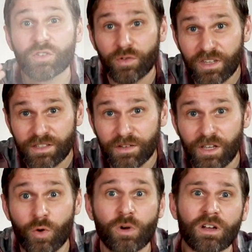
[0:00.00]
So in this
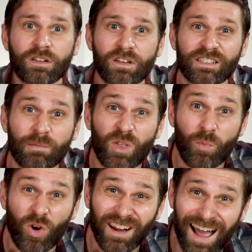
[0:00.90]
video, we're going to look at some of
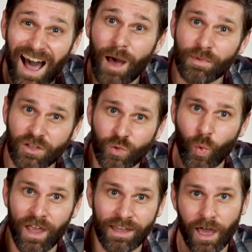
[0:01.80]
the more common
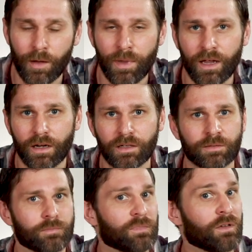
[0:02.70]
Dui Yao
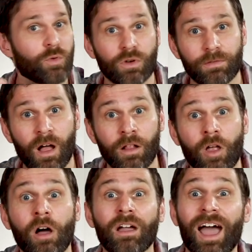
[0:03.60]
pairs. If you want to follow
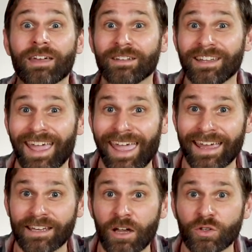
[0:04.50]
along, I have a
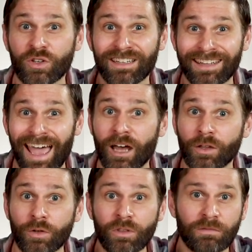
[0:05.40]
handout you can
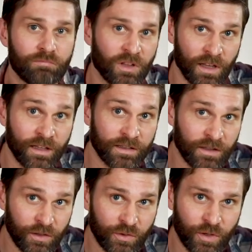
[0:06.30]
download. The link is
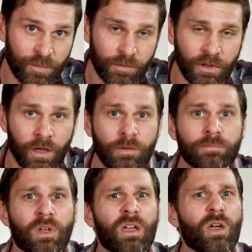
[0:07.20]
in the description below.
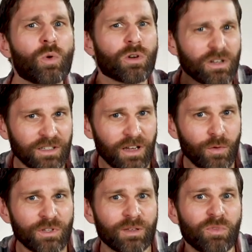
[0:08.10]
We're going to
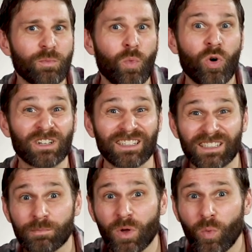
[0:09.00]
start with some of the more
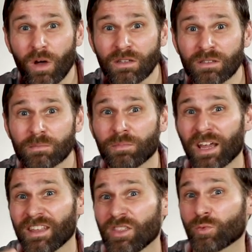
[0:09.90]
simple ones, but
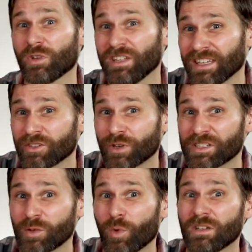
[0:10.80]
I think the really
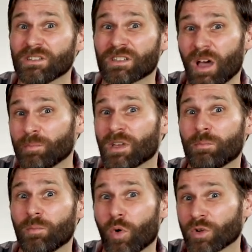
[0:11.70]
interesting ones comes
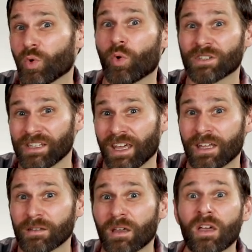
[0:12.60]
up more towards the
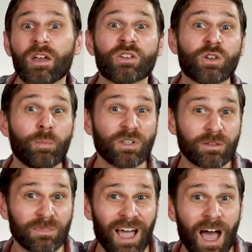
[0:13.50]
end so I'll put
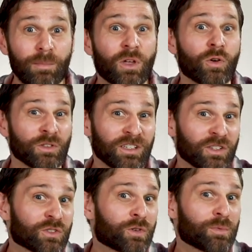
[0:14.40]
some time codes in
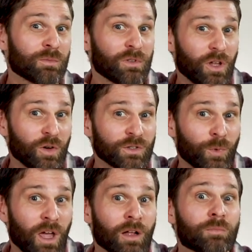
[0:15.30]
the description below as
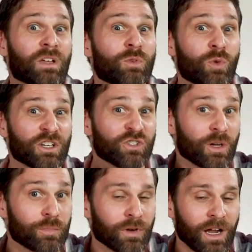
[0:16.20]
well if you want to
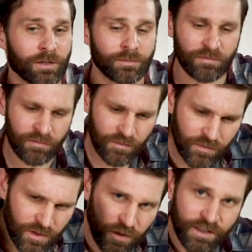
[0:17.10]
jump around.
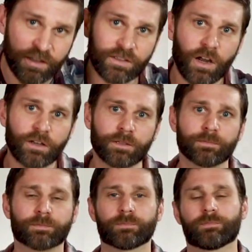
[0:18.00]
So let's get started.